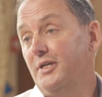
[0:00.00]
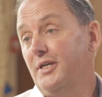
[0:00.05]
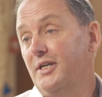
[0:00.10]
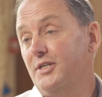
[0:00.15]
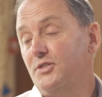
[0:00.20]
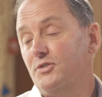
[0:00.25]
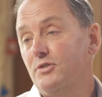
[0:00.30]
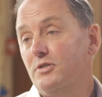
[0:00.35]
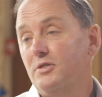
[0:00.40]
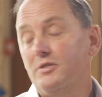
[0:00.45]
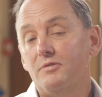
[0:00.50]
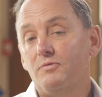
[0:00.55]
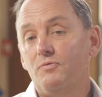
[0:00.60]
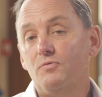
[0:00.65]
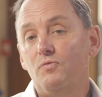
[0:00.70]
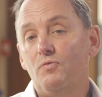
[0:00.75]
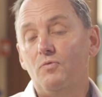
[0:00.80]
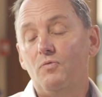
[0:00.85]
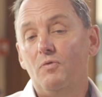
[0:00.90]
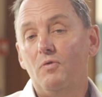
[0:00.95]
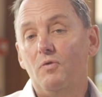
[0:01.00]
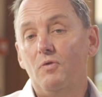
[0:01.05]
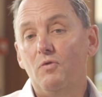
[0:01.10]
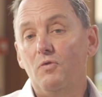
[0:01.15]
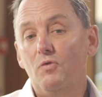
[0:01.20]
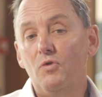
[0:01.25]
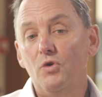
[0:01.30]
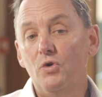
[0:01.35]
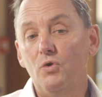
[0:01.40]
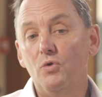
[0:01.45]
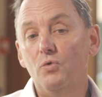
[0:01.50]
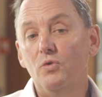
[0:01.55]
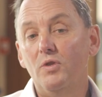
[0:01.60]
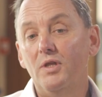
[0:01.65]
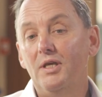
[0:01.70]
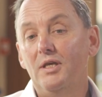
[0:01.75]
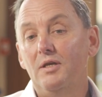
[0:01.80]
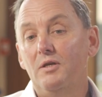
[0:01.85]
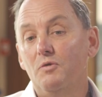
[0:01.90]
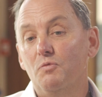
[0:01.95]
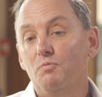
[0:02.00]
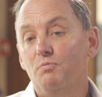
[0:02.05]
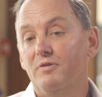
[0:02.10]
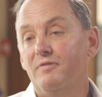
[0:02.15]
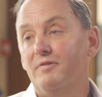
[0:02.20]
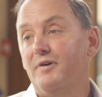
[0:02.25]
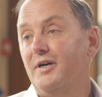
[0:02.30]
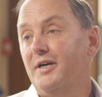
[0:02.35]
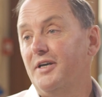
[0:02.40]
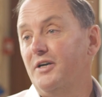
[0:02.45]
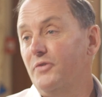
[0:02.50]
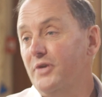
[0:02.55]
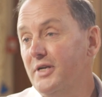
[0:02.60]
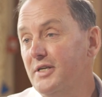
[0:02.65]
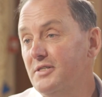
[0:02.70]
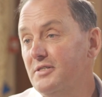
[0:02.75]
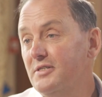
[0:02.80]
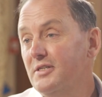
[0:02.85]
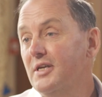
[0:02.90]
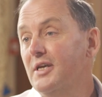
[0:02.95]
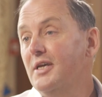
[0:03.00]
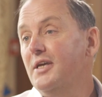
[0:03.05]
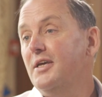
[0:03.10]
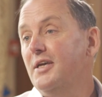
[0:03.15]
It's not who the provider is,